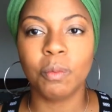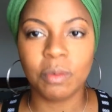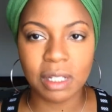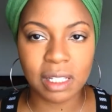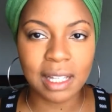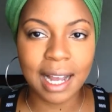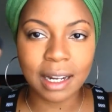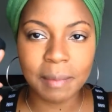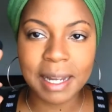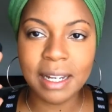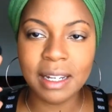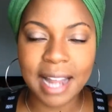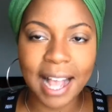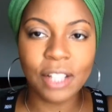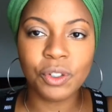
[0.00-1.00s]
It's not gonna be
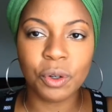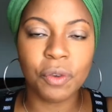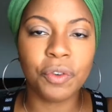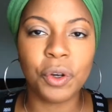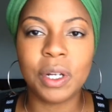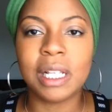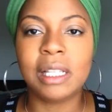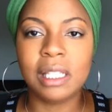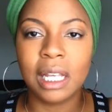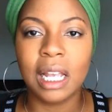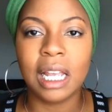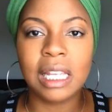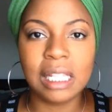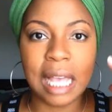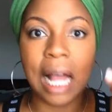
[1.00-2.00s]
natural for you to
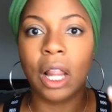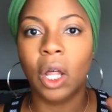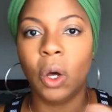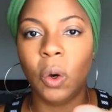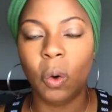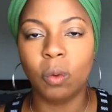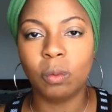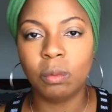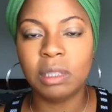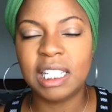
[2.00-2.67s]
see yellow